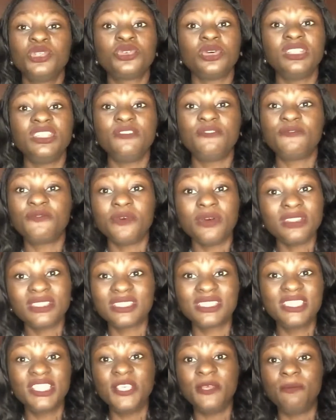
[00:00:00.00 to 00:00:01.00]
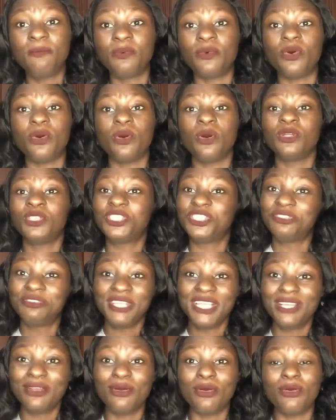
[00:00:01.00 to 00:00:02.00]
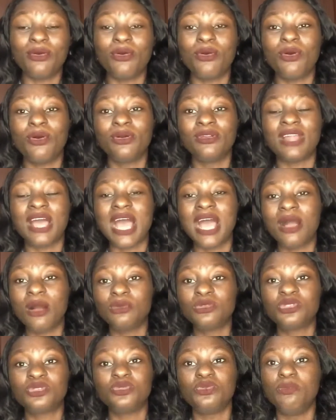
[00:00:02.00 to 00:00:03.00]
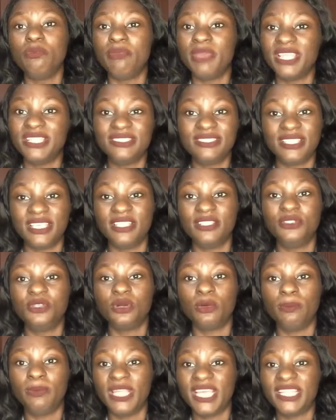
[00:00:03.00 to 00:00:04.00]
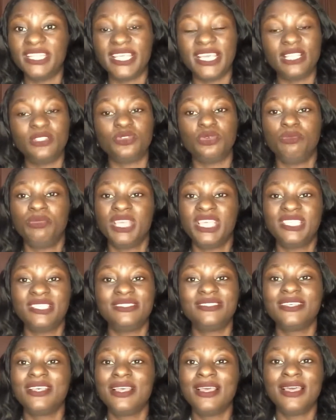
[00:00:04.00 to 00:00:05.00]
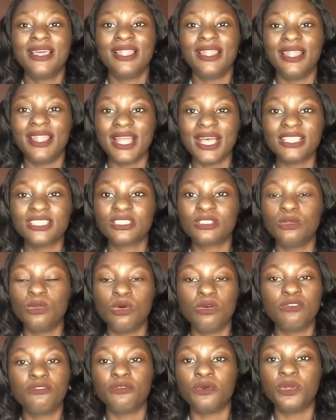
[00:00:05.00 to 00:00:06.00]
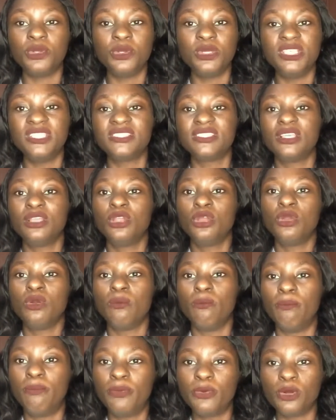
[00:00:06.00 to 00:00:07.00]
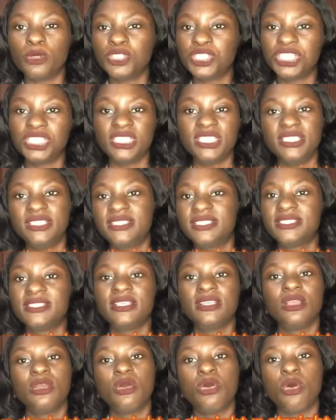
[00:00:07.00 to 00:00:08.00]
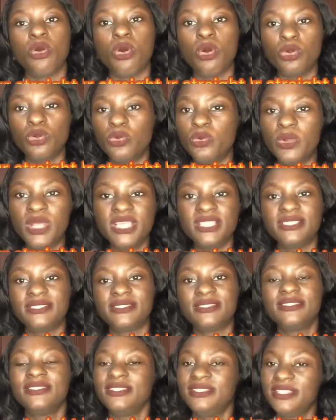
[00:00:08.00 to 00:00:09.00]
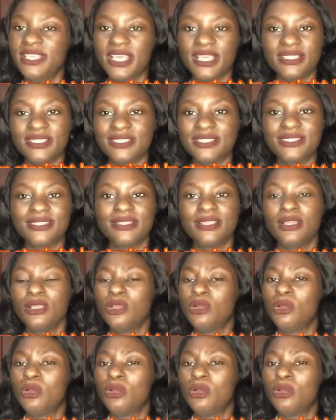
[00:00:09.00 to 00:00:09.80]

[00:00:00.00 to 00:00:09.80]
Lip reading: So the first tip or trick on how to maintain your blend hair to make it last long for you is brush it always. Yes,